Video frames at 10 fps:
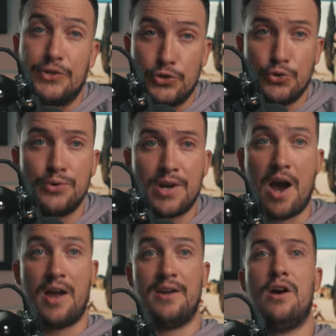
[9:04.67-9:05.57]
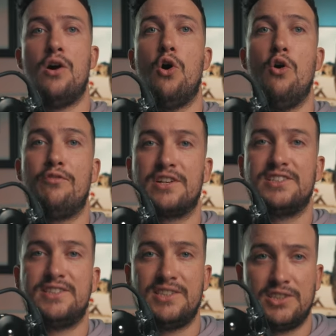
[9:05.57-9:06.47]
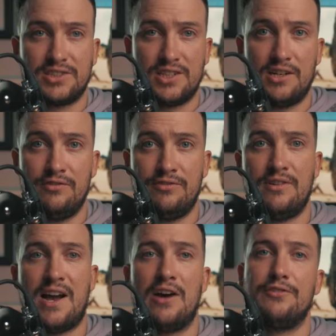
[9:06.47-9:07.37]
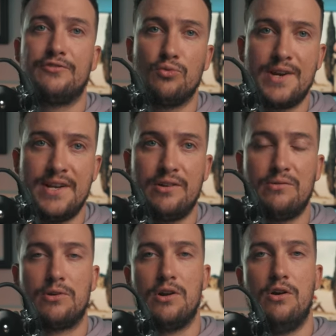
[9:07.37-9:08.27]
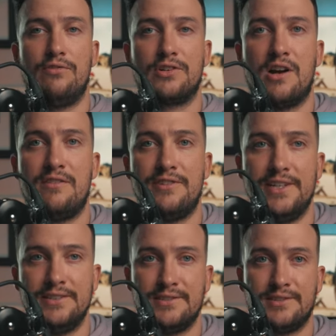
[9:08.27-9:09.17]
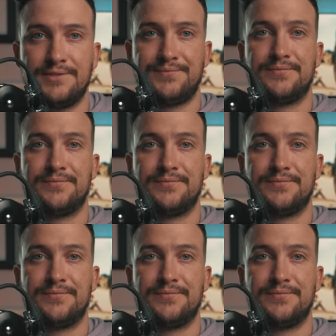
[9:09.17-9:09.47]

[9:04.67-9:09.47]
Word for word: do not overextend yourself out of greed or overconfidence.